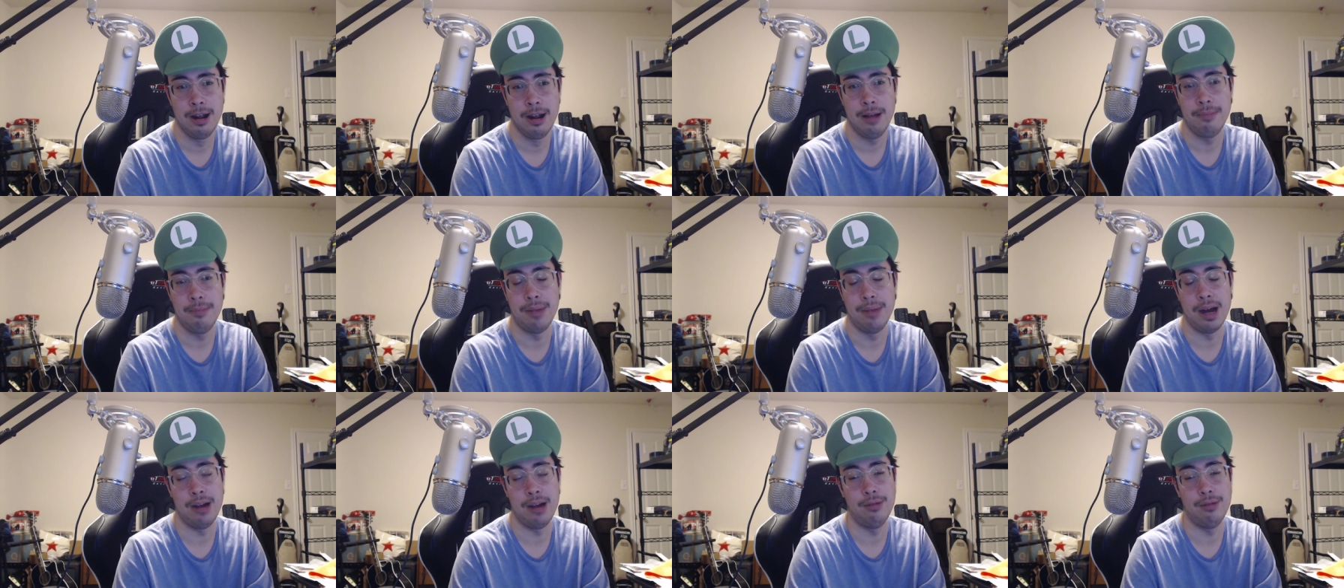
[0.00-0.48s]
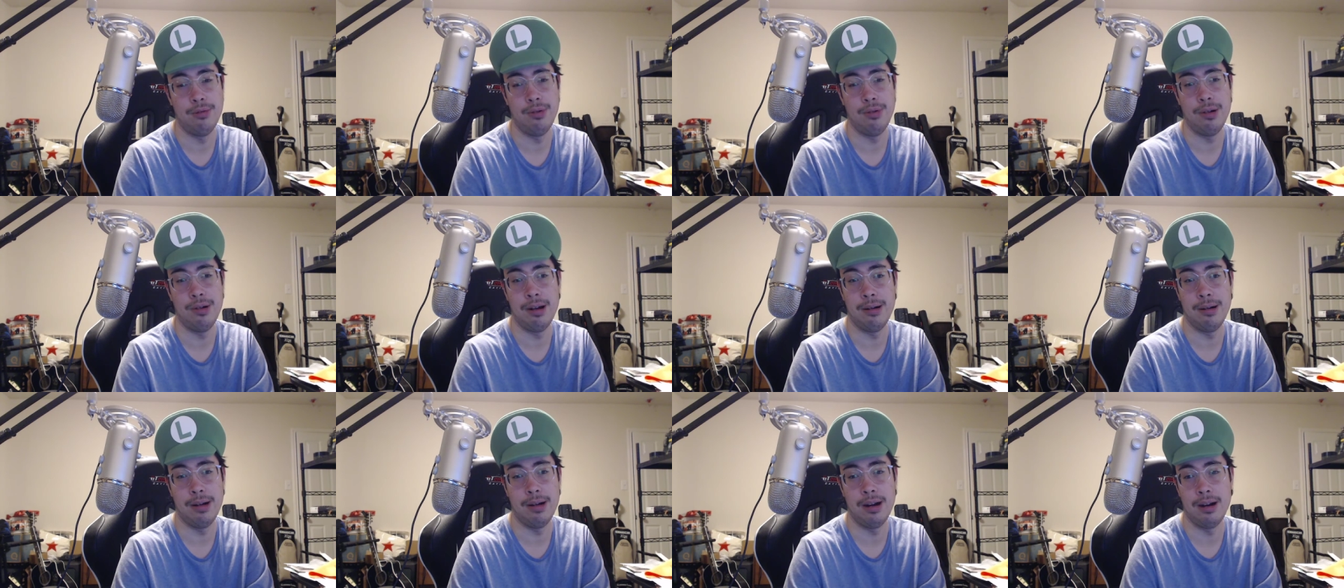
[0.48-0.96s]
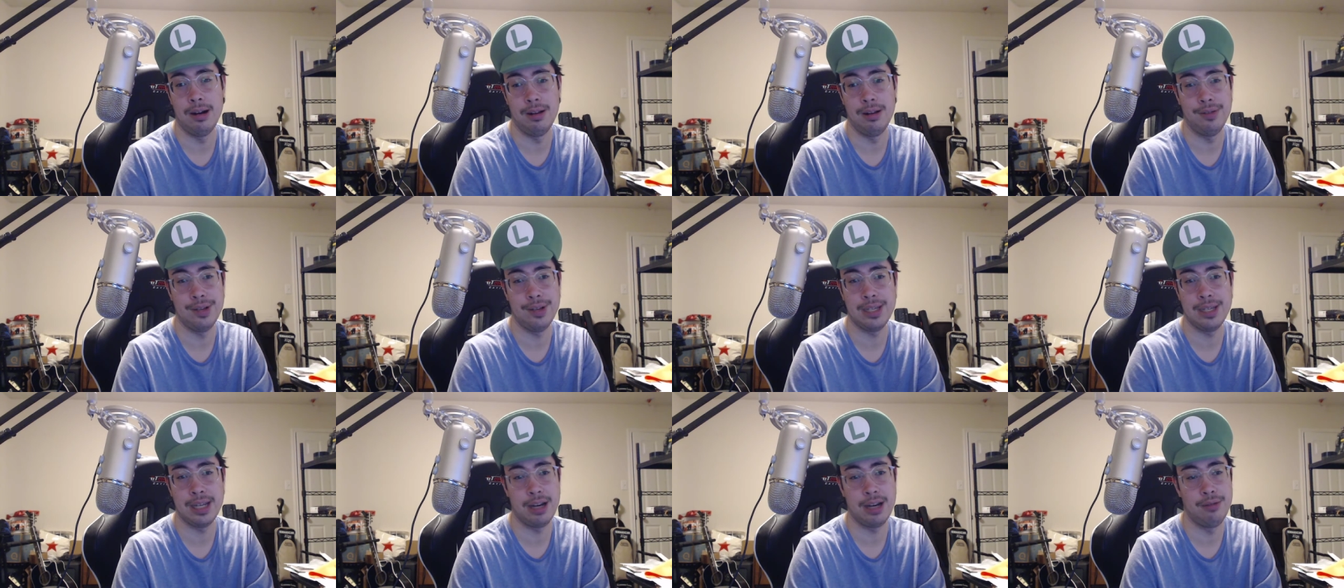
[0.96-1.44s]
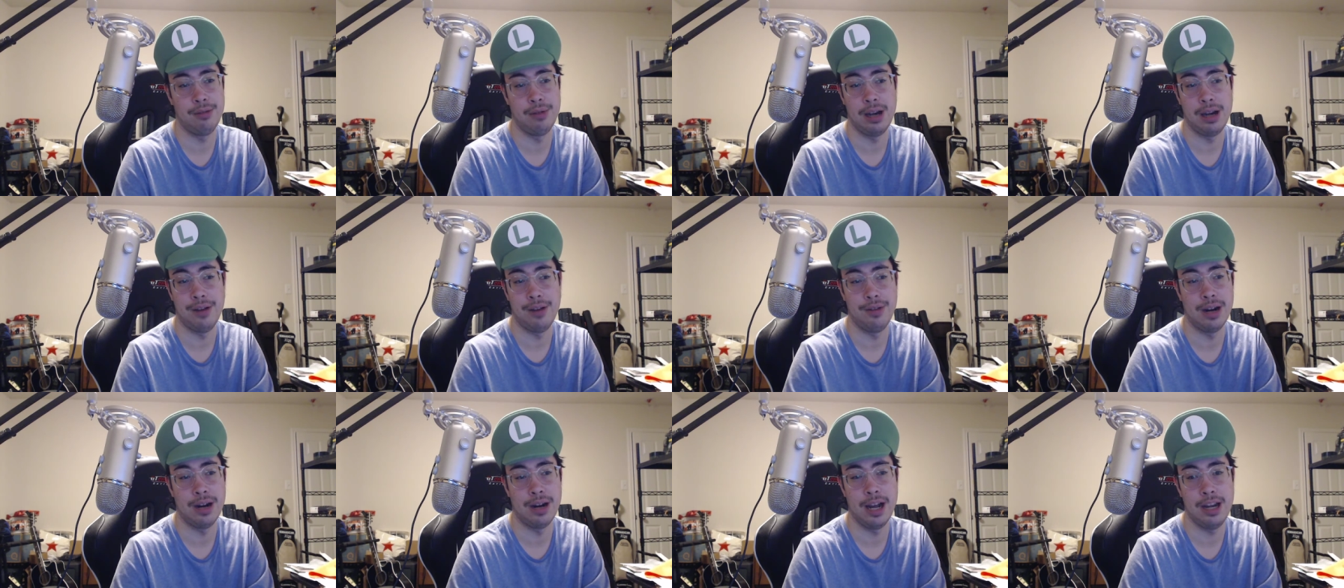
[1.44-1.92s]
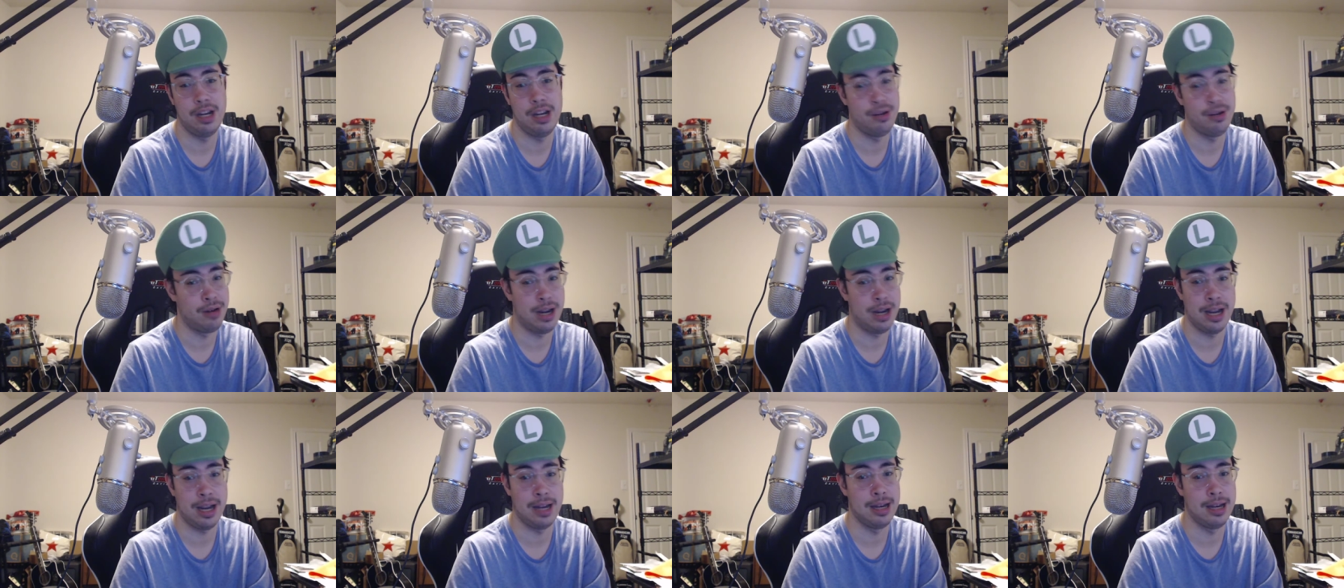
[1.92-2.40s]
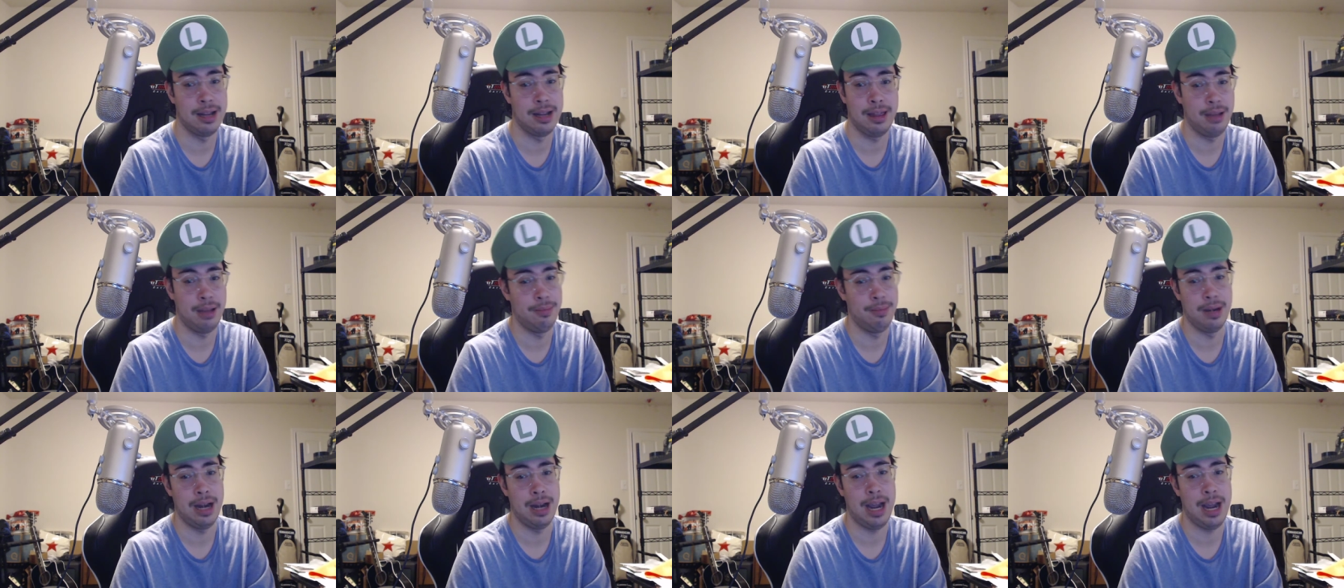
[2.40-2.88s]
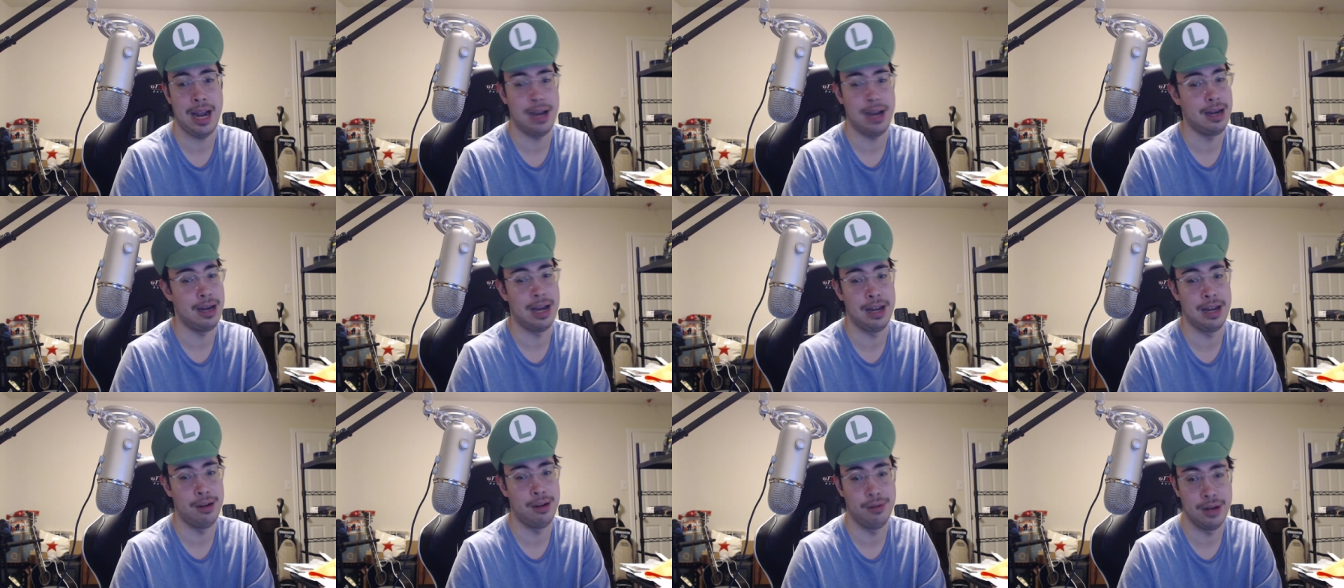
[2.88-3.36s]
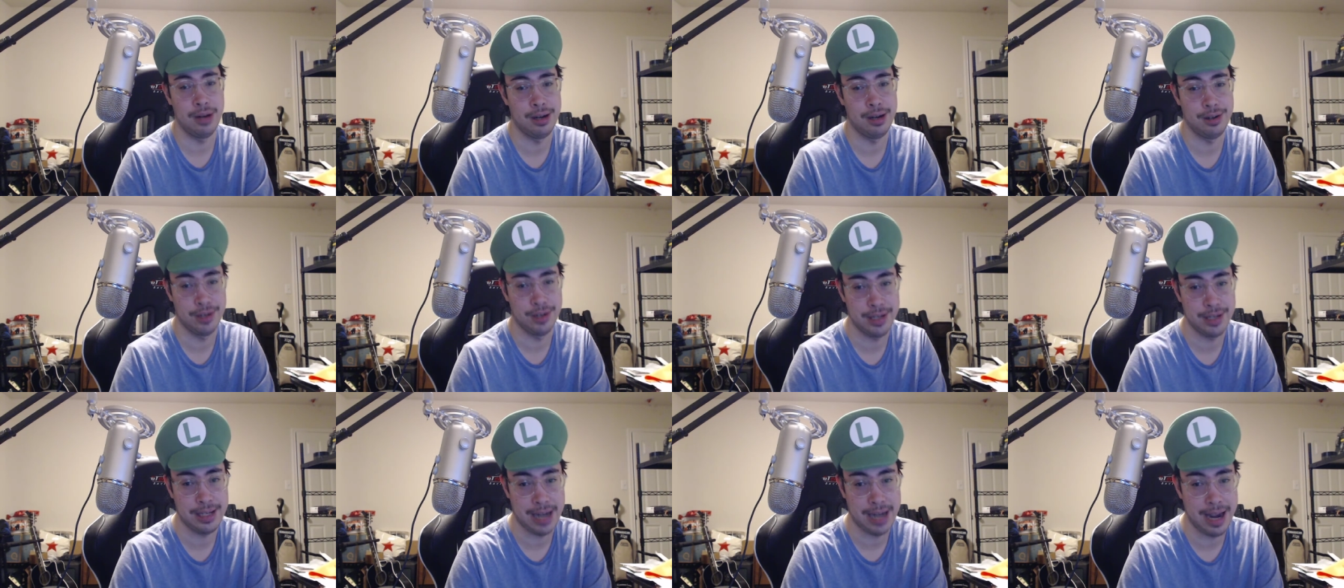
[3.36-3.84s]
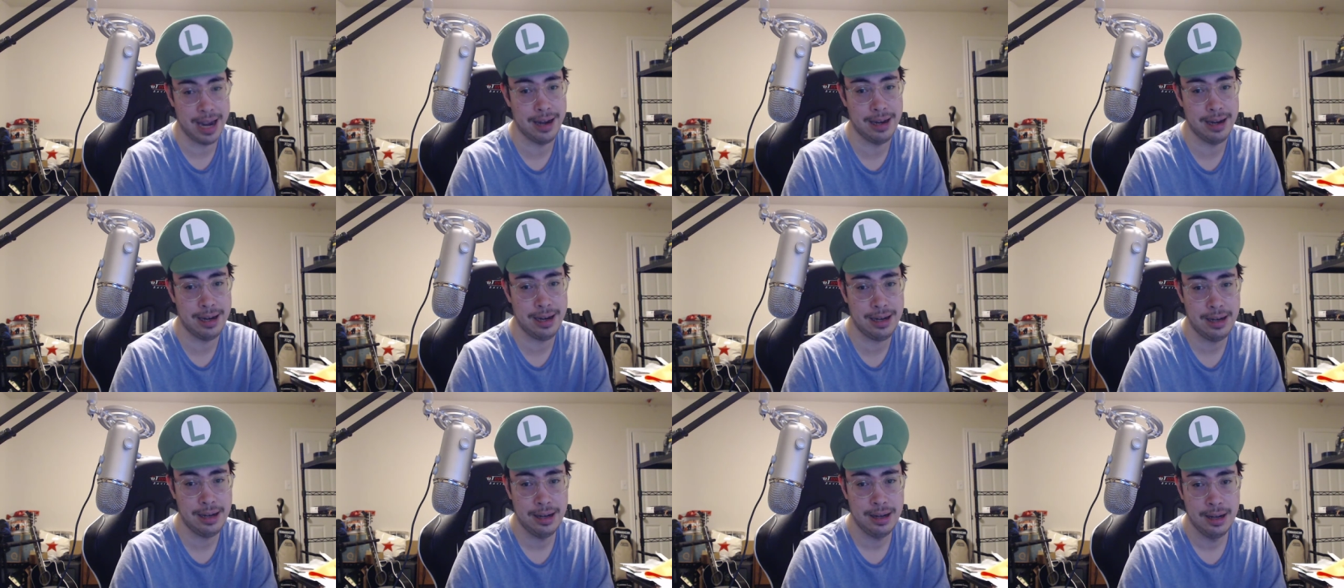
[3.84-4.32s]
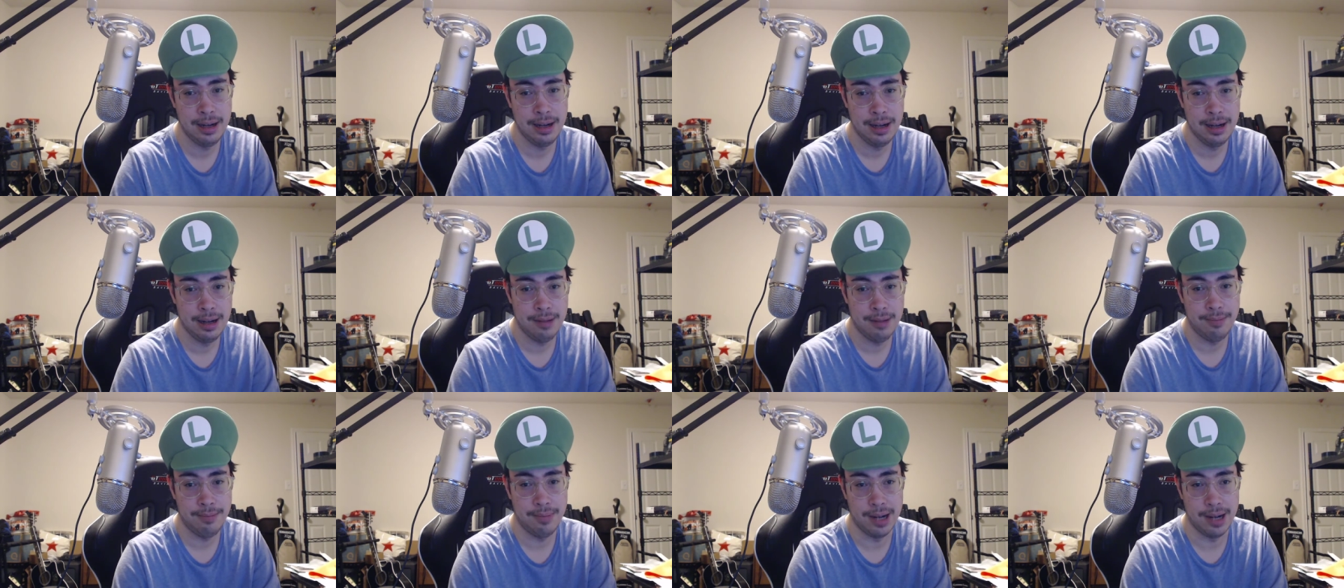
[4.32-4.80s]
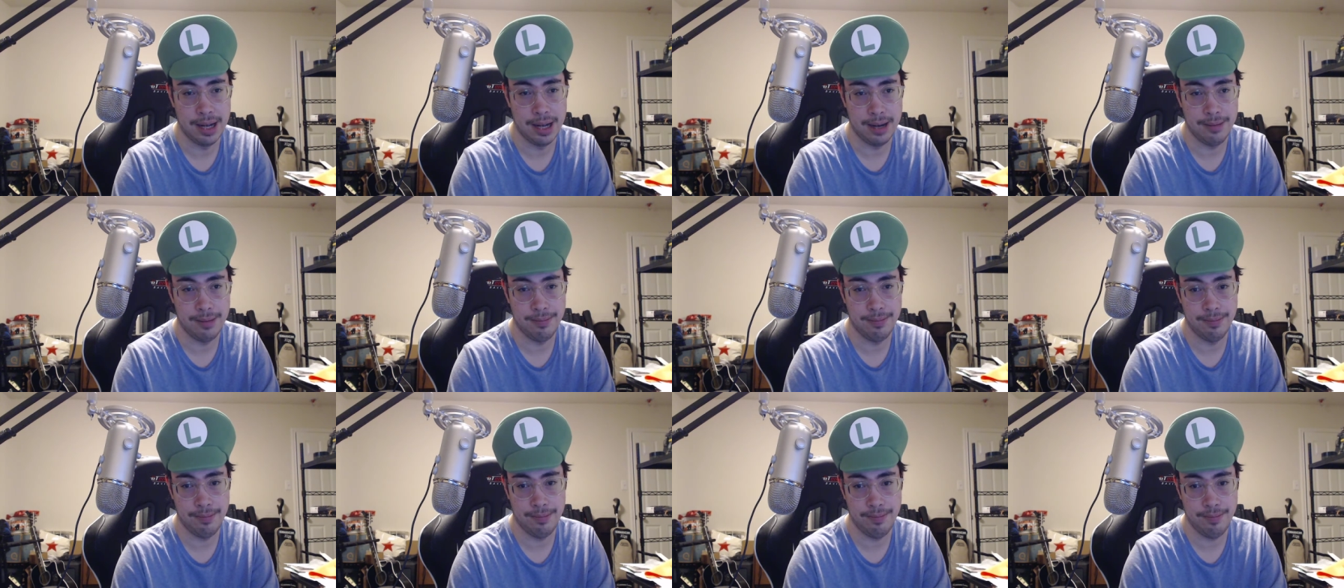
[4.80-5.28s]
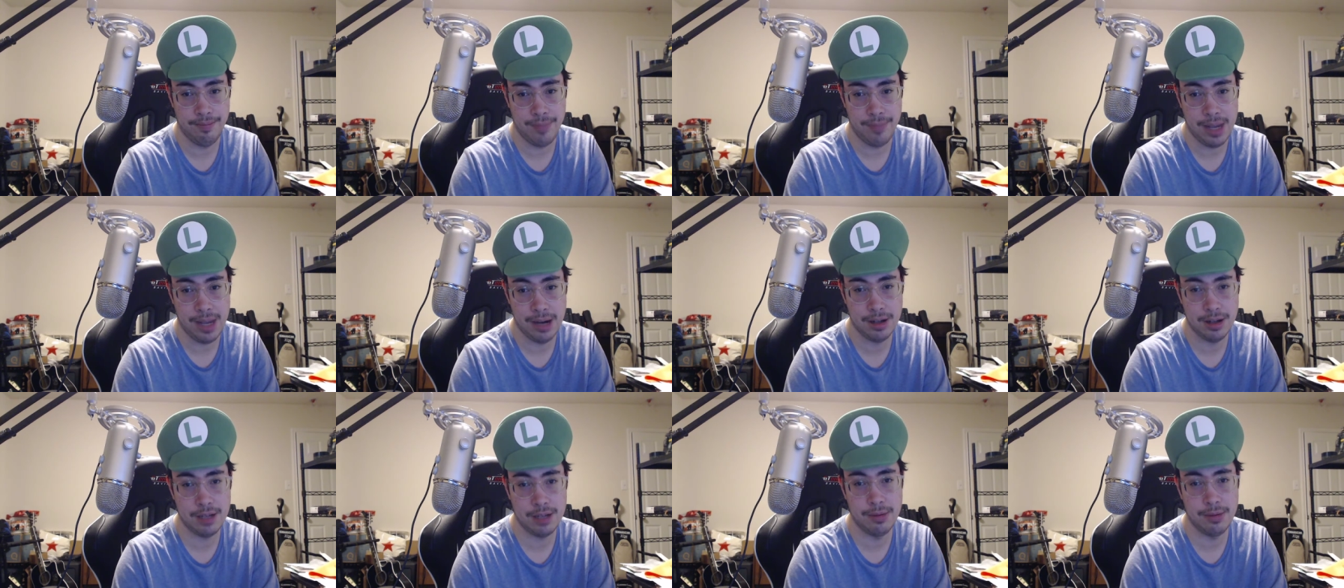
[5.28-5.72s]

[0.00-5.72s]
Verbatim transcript: But uh, all of a sudden, whenever I do it, I get nothing but hate. I don't understand it. But here's my